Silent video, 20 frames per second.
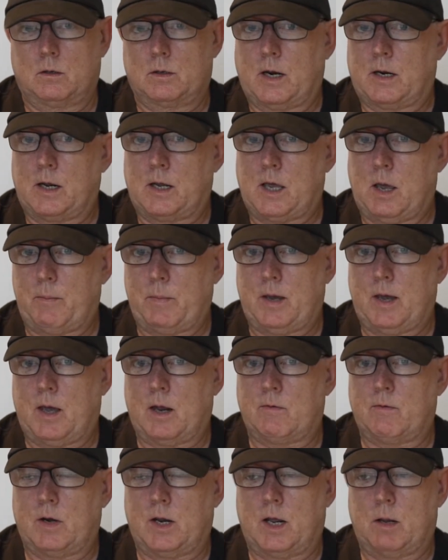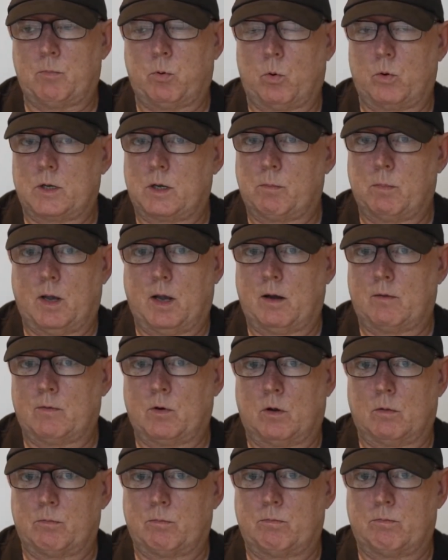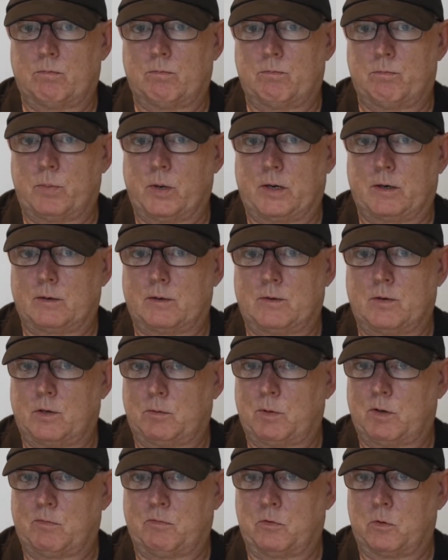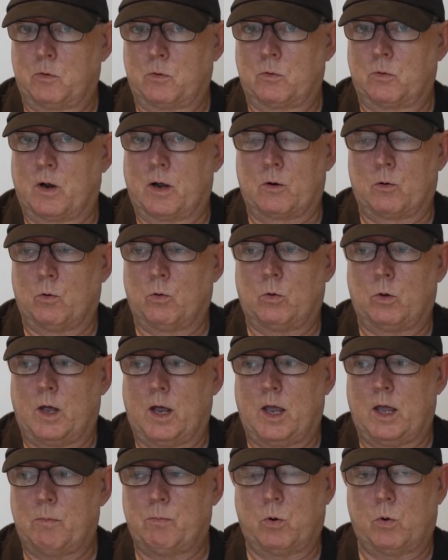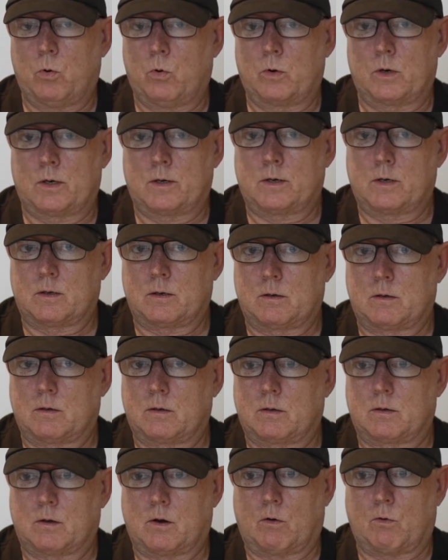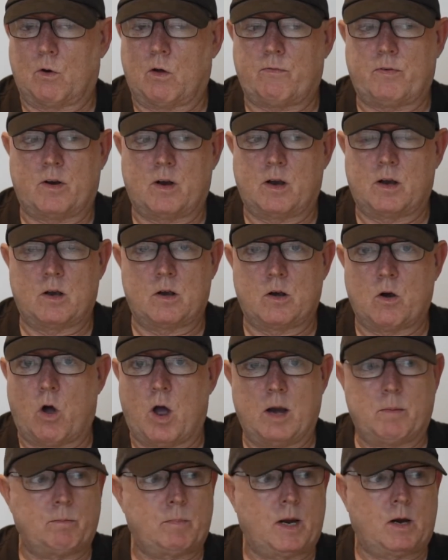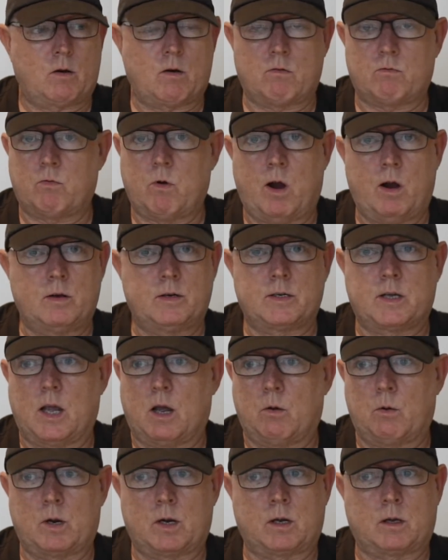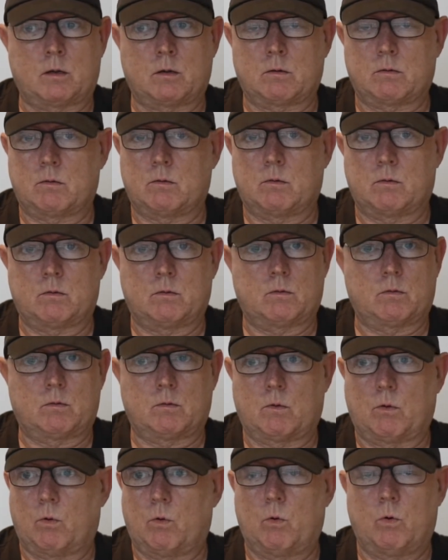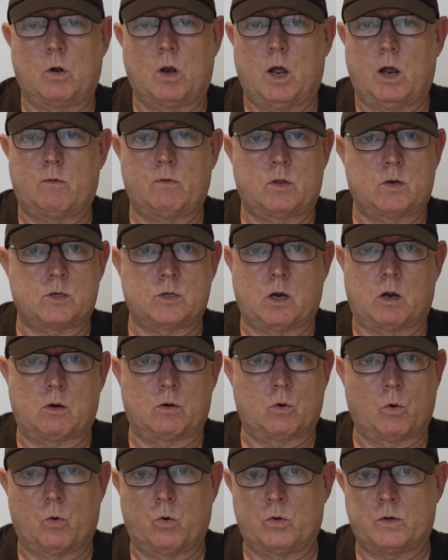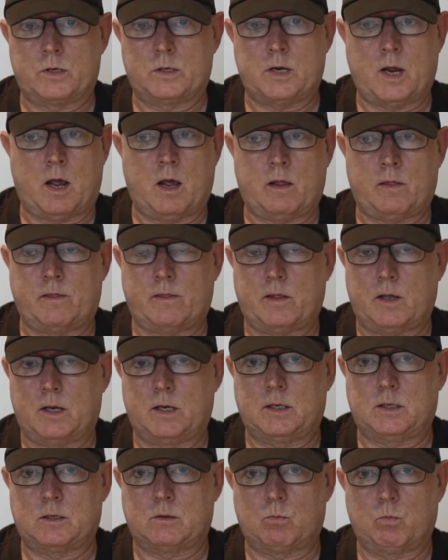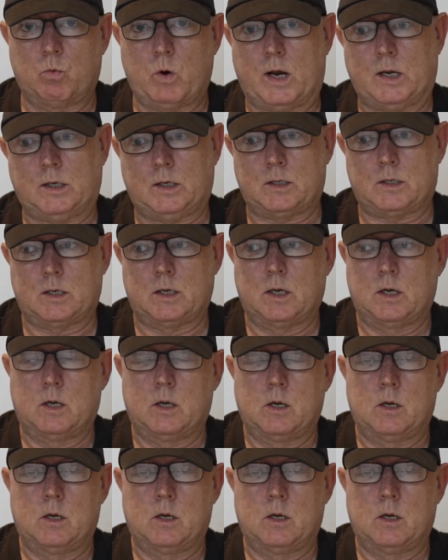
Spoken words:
Now, you're coming out of an airport you may have not been to before, and all airports are often a nightmare of roads going all over the show, north, south, east, west.